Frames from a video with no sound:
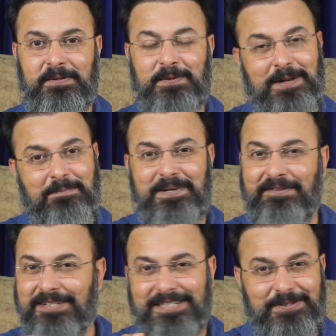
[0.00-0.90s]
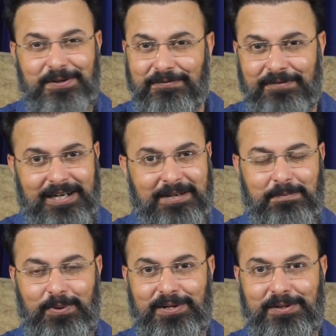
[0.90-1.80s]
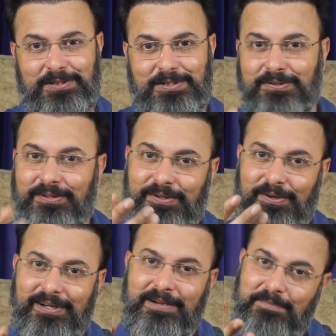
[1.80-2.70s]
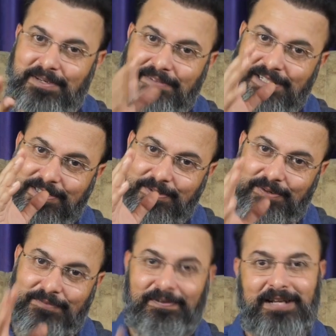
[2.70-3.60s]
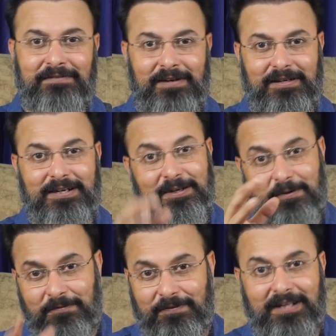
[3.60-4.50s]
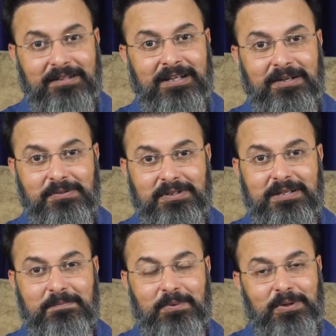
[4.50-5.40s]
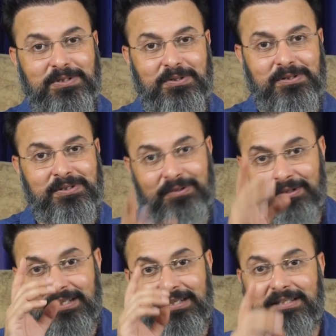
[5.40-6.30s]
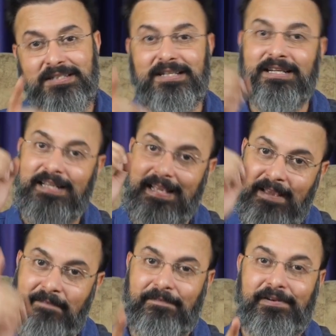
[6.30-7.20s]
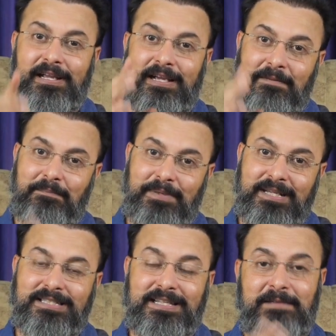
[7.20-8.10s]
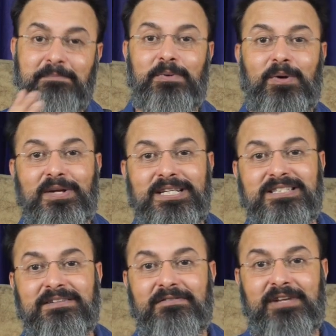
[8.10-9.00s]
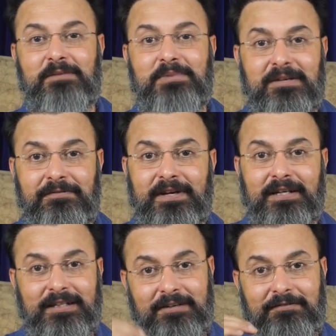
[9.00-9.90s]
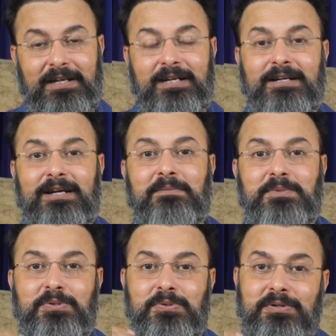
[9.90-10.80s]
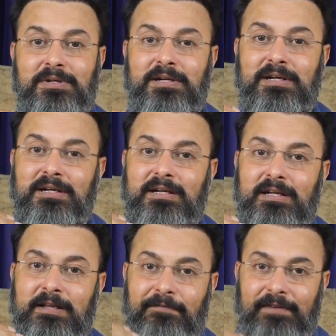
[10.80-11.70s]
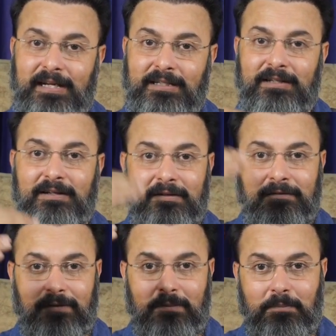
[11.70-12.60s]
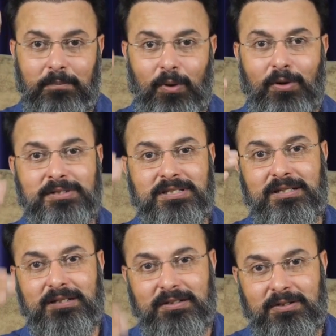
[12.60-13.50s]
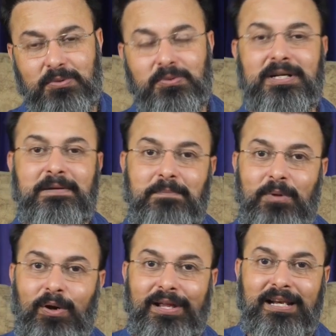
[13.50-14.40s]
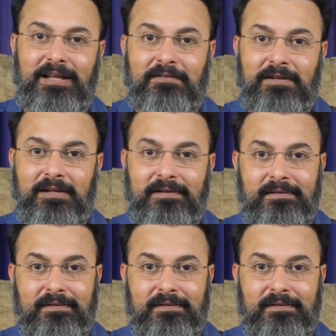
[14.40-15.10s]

So company which has got 1 employee also, or company which has got 500 or 5,000 employees also, still every company's employees will be affected when it comes to effect from boss to the employee level.